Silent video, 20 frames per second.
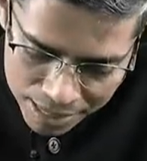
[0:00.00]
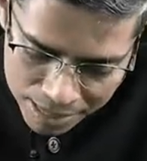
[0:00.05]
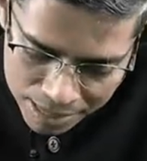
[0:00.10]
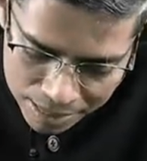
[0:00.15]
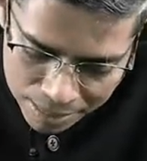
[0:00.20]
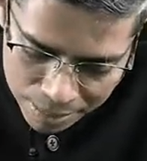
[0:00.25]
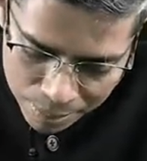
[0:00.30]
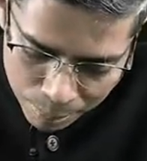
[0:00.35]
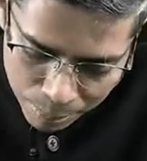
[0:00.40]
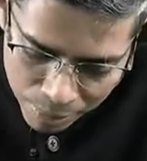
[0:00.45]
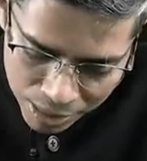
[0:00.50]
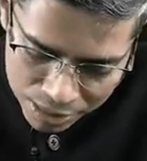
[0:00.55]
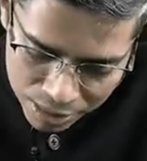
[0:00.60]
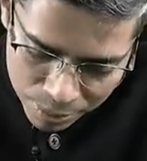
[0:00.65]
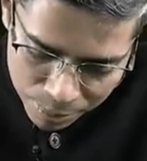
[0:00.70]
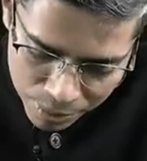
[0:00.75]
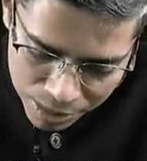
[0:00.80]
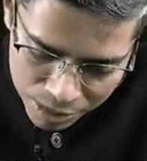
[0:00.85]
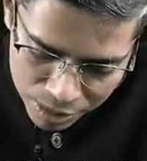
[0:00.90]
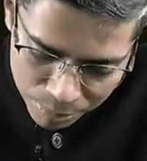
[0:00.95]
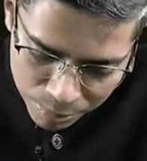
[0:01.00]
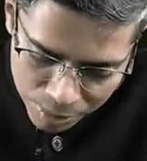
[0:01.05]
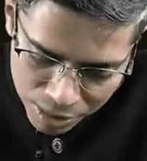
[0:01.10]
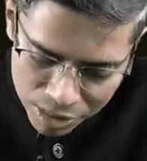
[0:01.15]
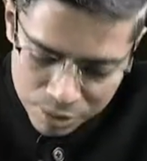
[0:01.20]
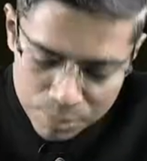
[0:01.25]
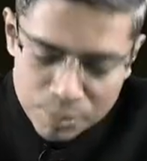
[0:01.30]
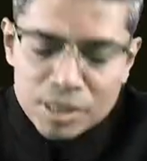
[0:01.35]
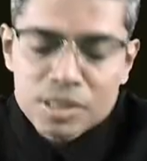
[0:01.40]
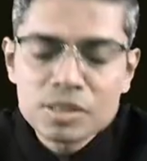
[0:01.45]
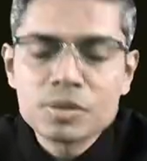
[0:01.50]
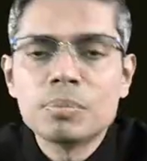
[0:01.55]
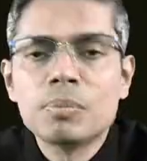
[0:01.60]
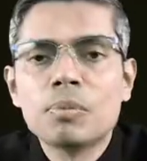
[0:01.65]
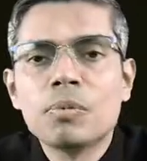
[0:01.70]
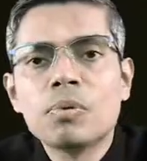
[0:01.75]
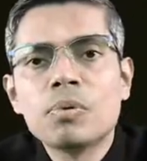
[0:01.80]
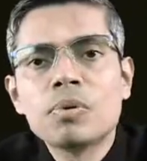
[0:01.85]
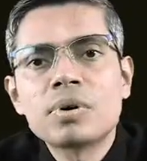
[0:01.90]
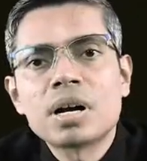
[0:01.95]
is much
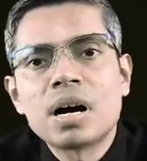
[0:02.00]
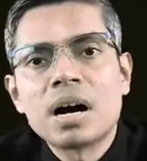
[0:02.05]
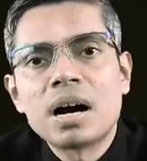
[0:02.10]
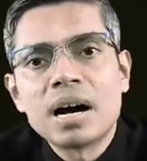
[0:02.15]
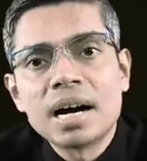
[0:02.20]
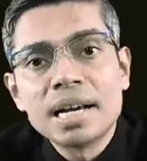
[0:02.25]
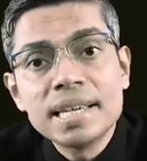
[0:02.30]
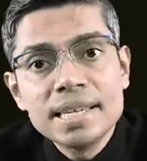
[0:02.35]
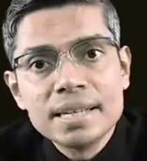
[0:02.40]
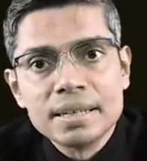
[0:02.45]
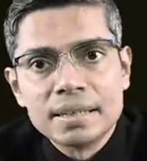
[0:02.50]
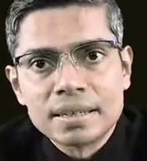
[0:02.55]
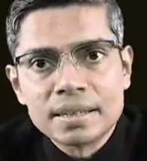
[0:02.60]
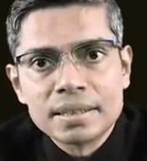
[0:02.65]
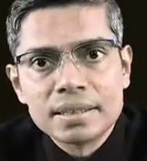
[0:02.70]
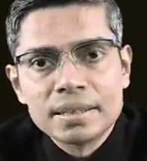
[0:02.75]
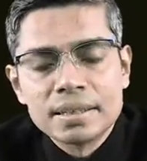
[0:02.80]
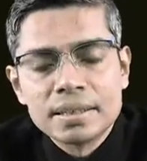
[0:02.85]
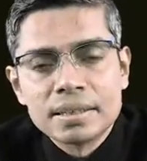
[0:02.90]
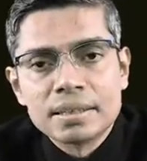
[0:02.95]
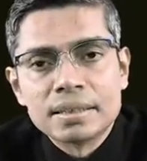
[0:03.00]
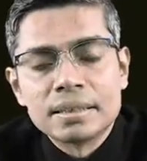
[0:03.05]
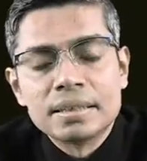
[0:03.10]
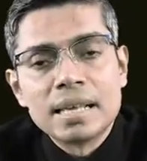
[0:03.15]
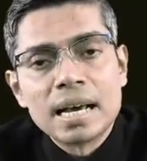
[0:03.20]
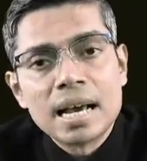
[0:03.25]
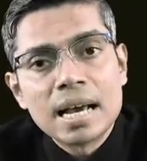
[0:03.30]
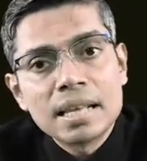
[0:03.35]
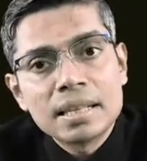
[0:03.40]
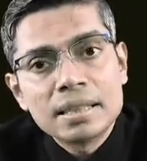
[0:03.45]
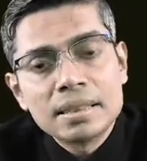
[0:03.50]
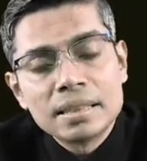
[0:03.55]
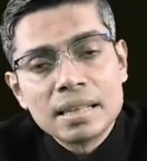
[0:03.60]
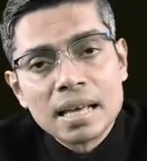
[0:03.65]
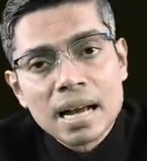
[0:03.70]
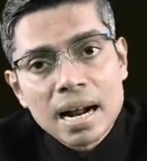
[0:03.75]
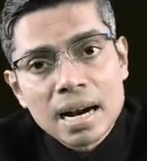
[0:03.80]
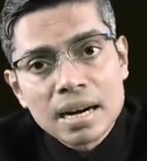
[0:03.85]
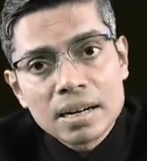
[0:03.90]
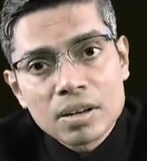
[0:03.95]
more higher than
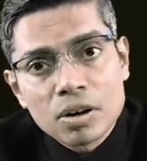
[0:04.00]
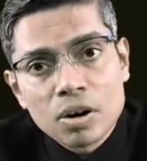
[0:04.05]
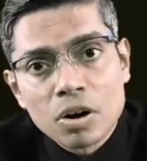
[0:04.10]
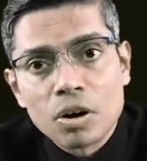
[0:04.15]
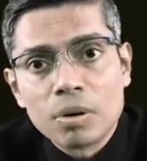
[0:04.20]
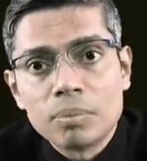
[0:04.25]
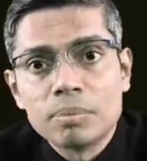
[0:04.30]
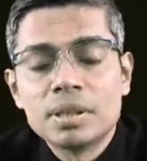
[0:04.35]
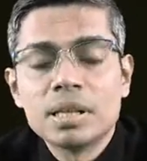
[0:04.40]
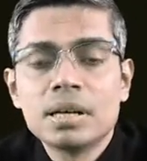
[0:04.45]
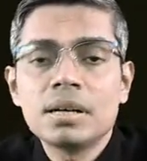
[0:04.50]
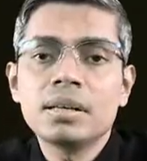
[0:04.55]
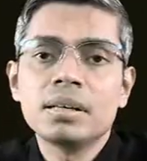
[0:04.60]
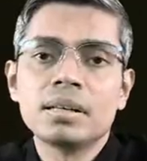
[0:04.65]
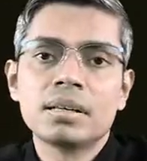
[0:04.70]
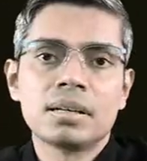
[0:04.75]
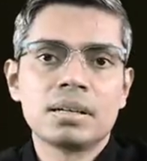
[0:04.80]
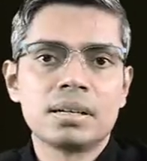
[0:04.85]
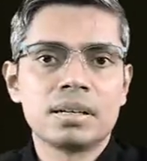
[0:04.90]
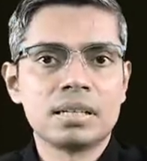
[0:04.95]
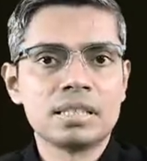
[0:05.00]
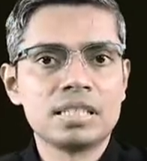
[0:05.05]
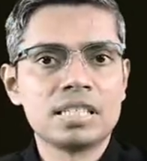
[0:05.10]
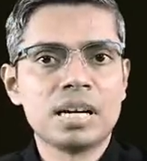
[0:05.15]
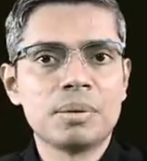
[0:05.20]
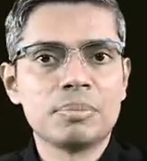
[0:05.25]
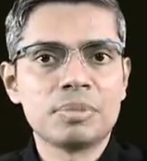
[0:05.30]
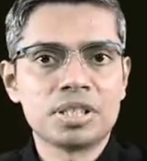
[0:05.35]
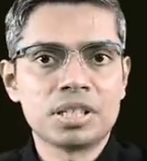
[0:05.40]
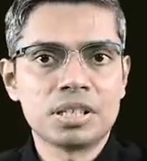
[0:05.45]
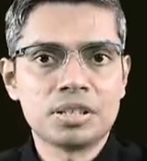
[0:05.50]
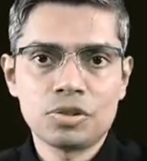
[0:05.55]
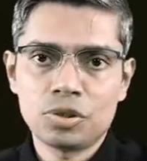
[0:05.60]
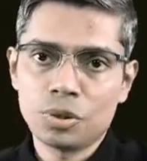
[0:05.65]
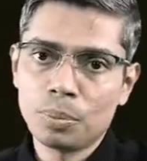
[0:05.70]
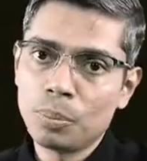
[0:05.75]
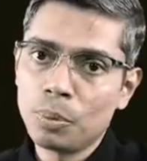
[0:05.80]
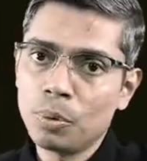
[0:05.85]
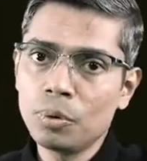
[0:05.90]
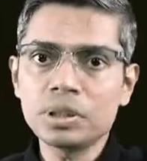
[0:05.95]
that of the consumption.
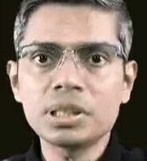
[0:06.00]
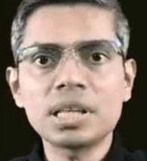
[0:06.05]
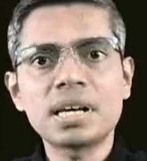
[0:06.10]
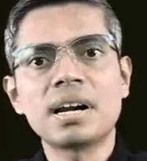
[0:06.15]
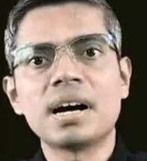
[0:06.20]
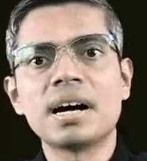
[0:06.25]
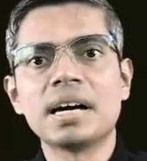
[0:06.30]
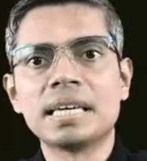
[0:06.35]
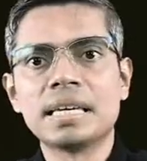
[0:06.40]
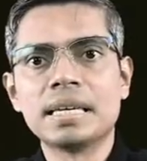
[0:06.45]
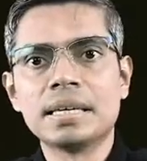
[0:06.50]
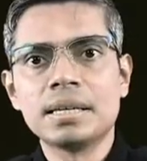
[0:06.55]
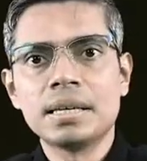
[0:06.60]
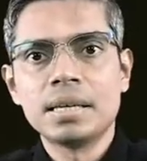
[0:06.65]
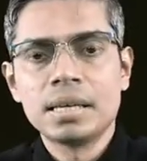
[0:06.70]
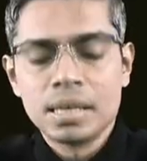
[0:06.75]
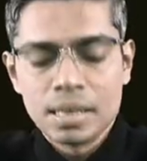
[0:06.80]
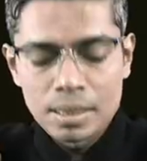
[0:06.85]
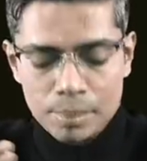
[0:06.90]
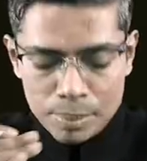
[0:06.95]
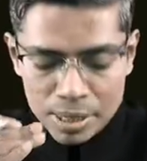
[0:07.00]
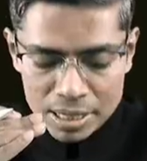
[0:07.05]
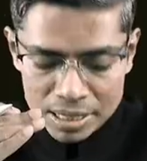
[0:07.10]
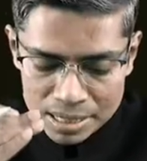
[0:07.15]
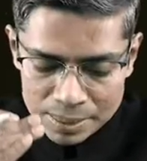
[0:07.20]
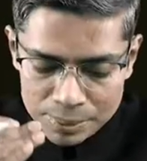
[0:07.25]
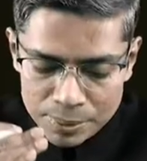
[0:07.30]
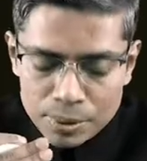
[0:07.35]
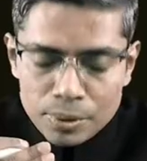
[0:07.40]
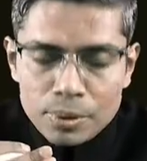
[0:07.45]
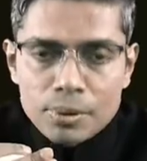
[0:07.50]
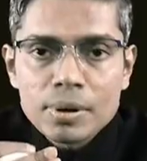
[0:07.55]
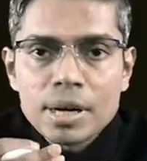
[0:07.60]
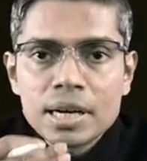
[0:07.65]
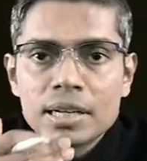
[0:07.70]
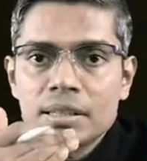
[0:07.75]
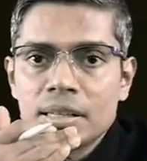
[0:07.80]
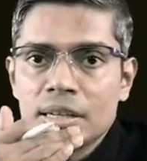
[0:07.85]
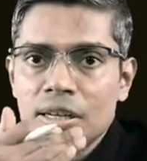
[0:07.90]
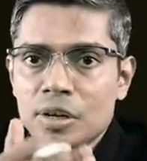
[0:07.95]
So both are high. But if you look
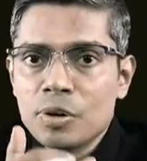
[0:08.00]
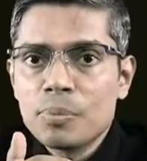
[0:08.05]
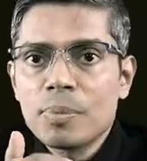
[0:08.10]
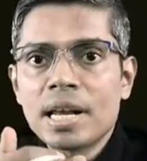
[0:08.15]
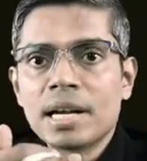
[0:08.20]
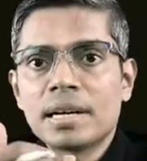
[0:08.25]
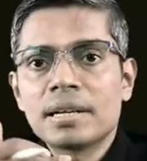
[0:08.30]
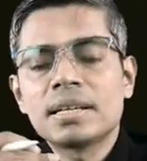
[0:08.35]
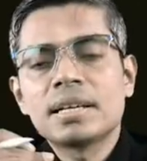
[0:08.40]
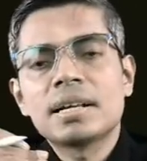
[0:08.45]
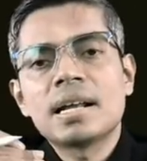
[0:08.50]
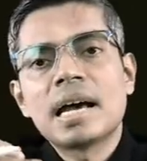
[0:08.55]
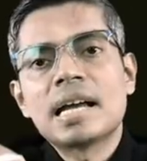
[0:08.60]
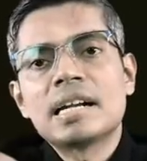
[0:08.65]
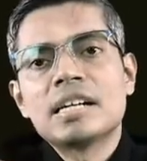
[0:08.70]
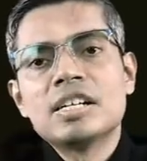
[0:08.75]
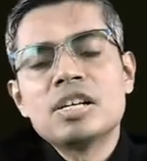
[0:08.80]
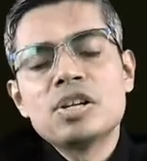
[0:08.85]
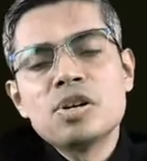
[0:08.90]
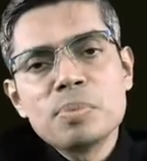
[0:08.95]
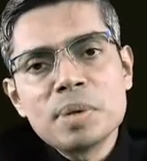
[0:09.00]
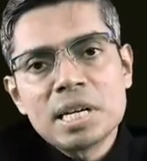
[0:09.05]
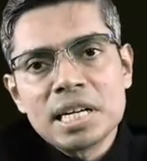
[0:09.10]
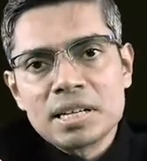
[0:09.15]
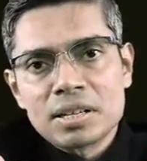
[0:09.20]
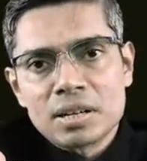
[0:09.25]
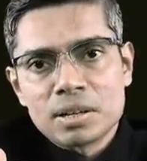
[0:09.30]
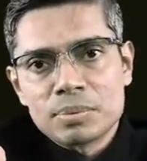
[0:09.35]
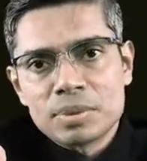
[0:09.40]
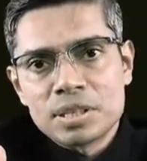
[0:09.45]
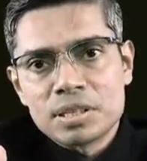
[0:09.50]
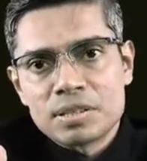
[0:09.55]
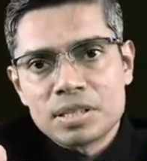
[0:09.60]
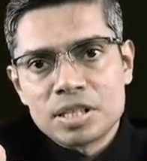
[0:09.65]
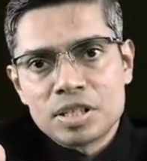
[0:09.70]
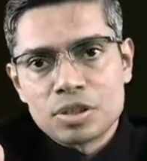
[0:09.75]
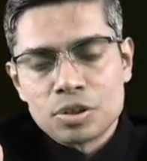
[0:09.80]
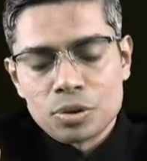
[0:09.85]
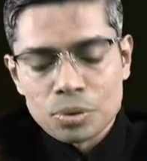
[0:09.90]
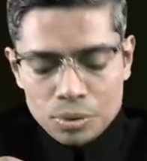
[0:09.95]
at the numerator and denominator of this
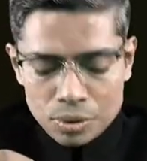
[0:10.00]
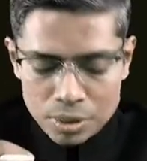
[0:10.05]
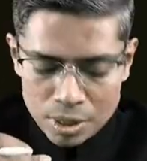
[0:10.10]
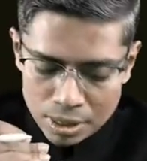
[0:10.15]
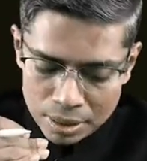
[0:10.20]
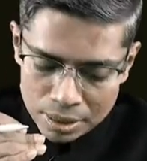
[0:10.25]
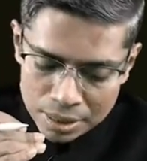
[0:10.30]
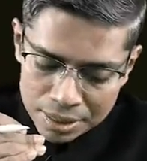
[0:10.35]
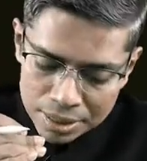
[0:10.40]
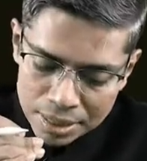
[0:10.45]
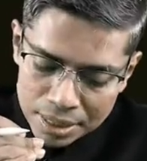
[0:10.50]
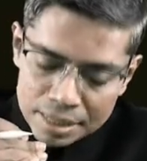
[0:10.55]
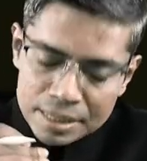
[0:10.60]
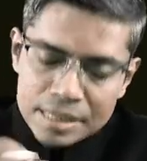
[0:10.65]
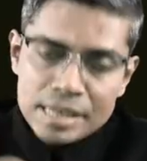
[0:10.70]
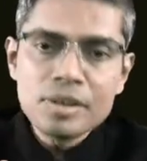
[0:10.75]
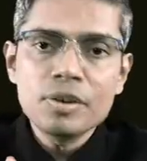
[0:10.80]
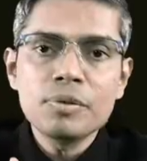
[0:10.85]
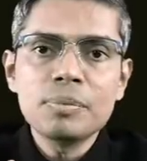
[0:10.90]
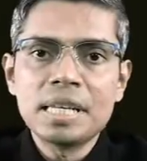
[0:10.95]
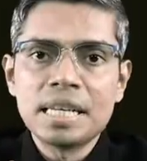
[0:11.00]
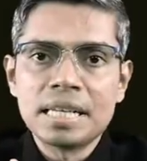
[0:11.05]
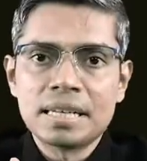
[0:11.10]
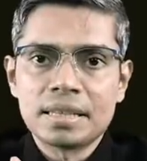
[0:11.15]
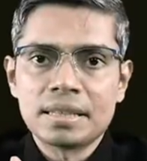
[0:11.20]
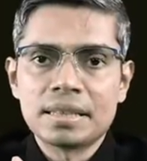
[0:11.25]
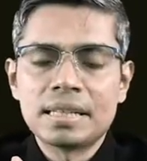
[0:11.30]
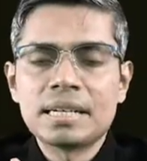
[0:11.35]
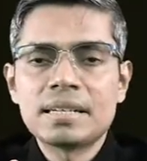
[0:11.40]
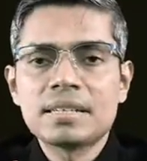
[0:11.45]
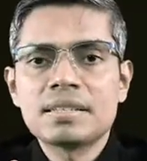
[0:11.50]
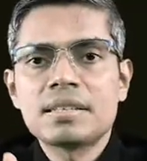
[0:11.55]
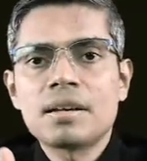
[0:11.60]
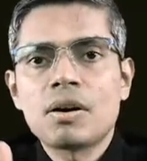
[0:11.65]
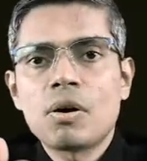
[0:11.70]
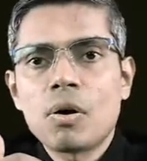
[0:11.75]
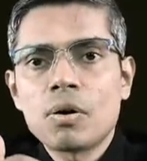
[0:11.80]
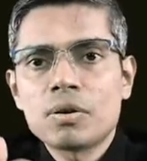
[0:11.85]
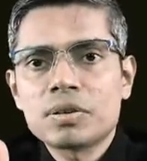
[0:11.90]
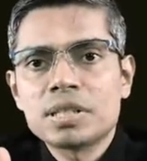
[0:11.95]
ratio, then the denominator, that is
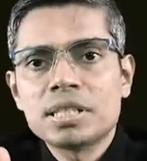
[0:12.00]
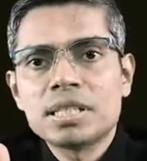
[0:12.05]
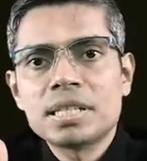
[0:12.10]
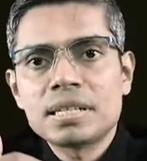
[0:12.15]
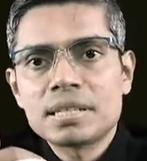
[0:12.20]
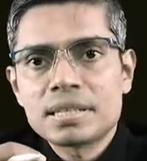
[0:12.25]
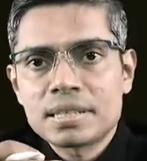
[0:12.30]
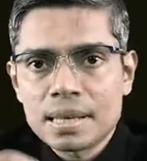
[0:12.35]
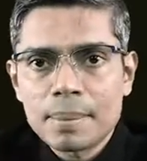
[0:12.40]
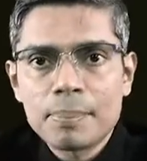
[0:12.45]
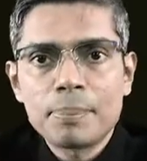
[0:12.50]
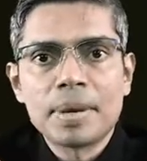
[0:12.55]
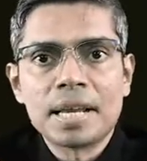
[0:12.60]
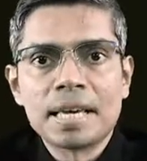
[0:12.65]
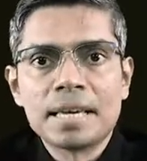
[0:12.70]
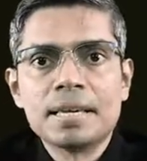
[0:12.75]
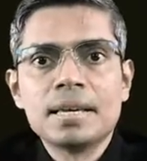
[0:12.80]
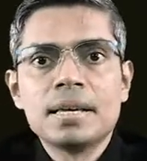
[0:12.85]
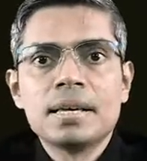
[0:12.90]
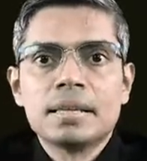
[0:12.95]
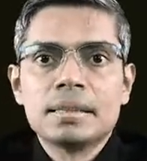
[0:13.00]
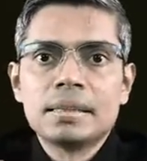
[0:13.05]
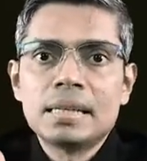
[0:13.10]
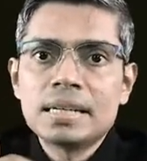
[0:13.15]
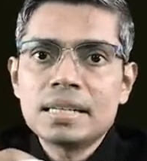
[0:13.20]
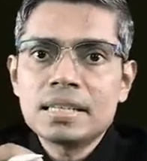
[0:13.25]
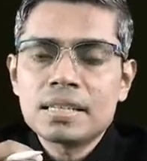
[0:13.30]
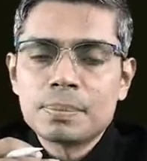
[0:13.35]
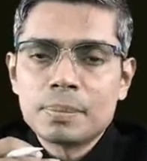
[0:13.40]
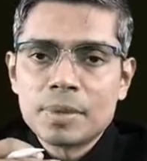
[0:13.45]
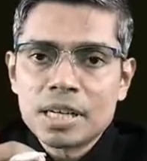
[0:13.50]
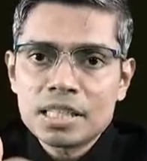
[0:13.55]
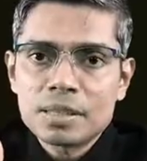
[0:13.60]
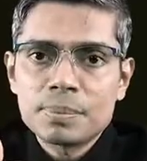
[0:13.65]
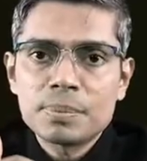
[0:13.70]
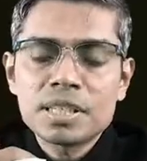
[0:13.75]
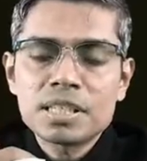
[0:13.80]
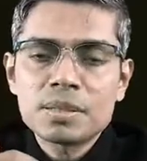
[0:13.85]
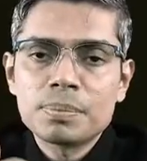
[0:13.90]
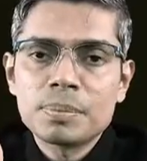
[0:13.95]
the oxygen supply, that is much